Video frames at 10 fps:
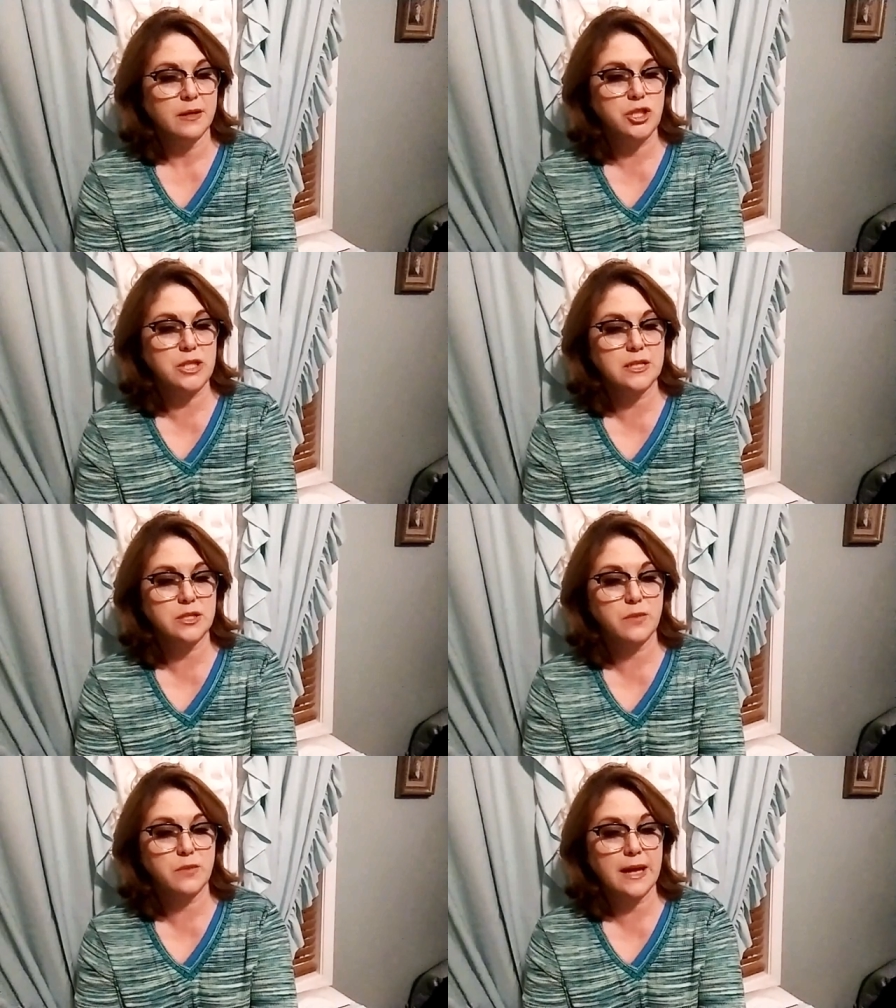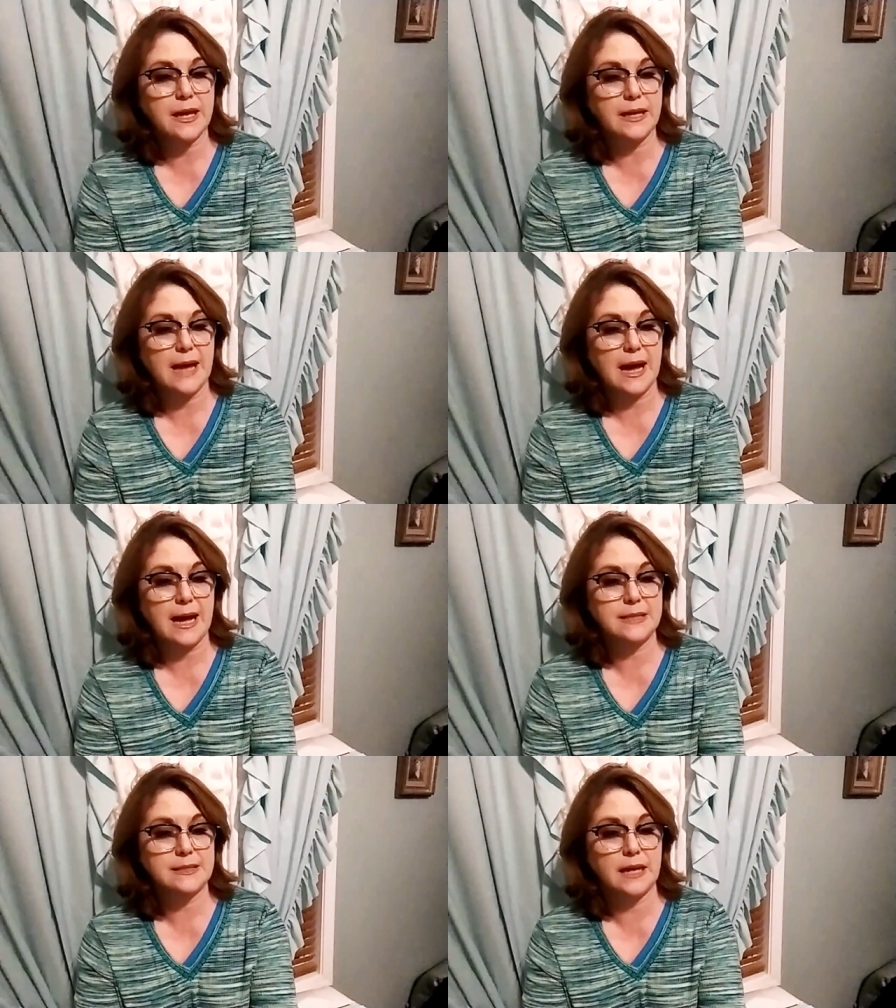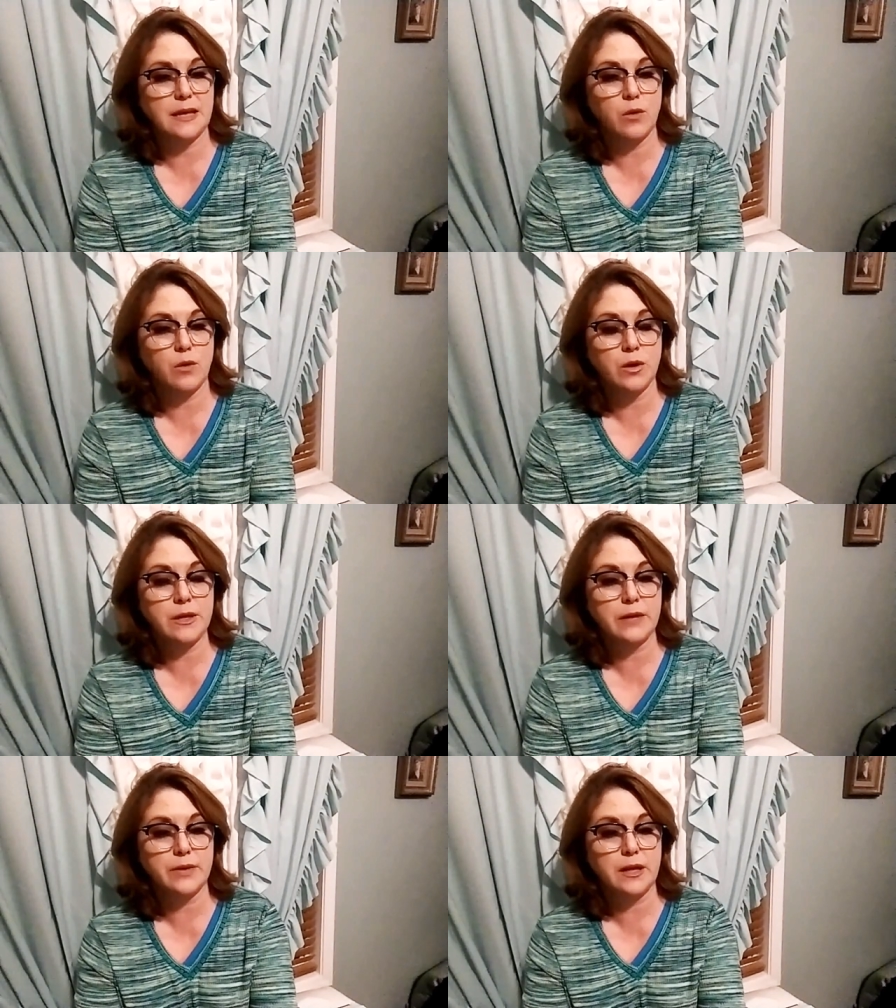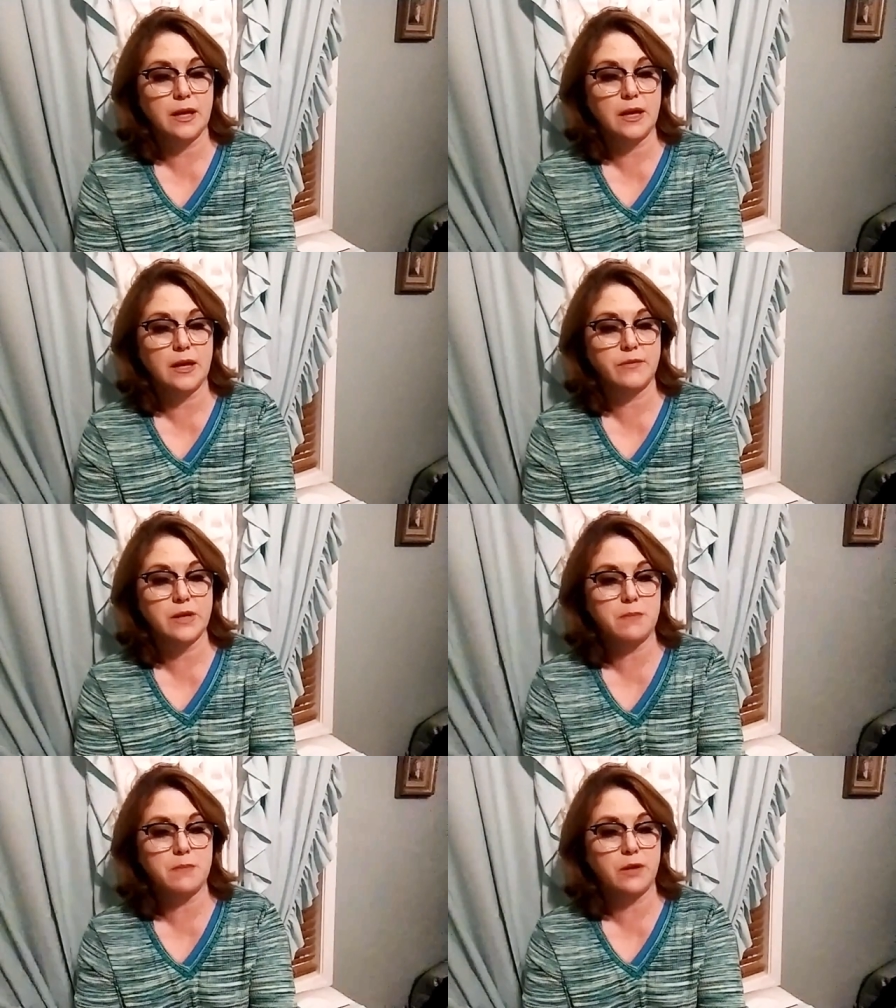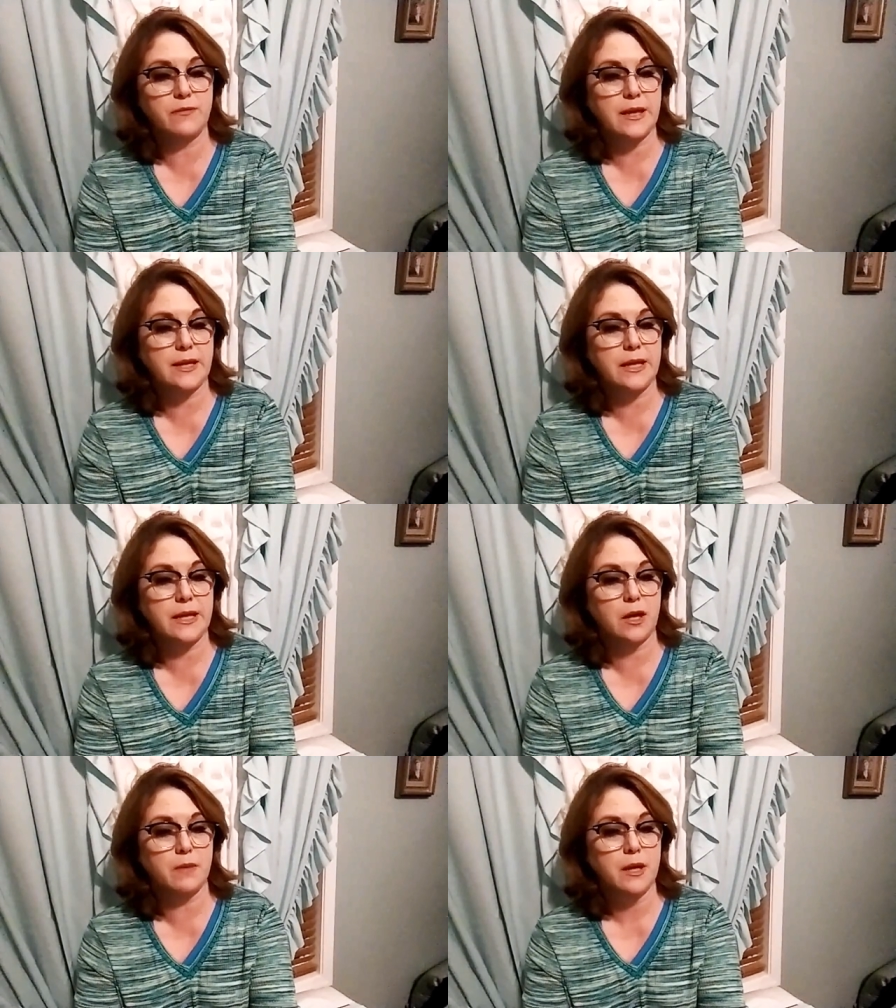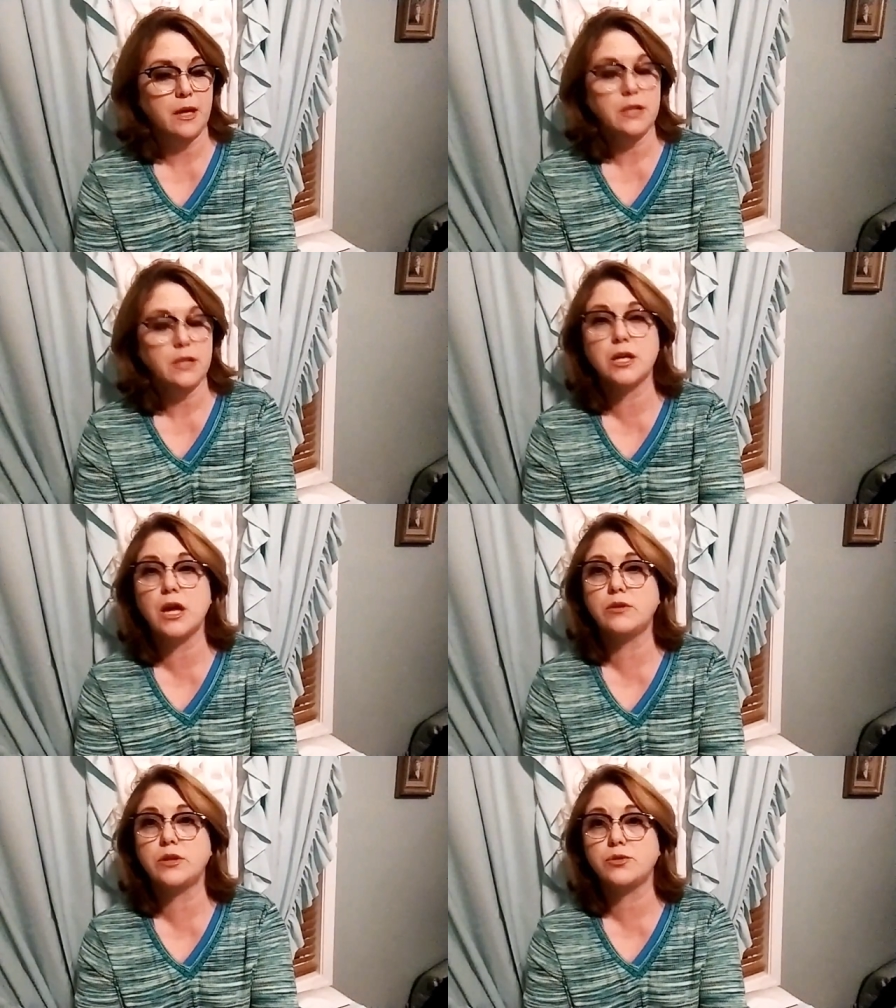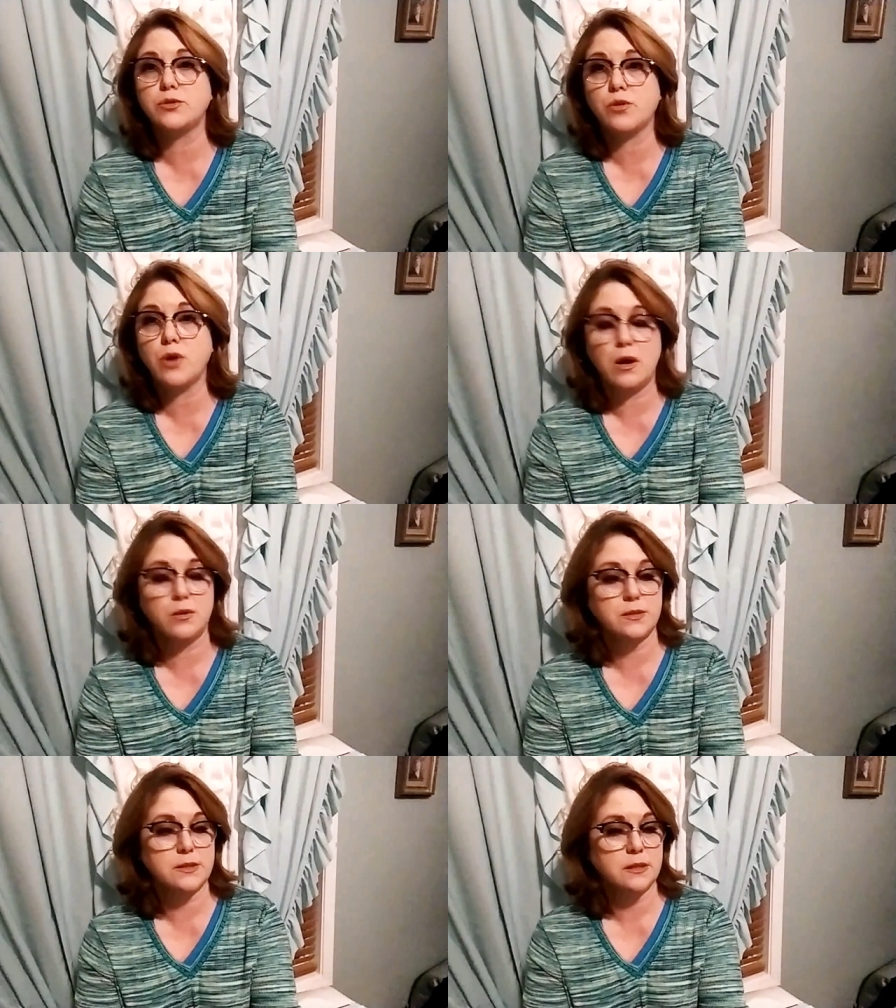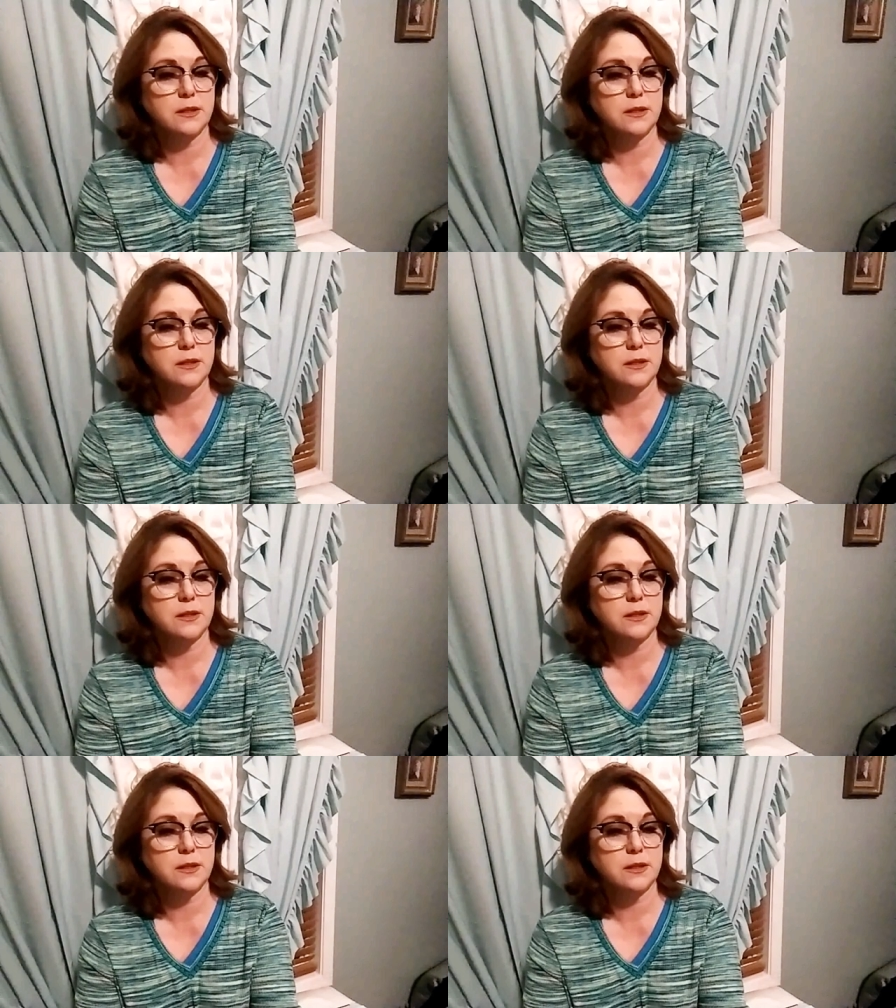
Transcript: Jesus recognized that no ordinary love could motivate him to go to the cross.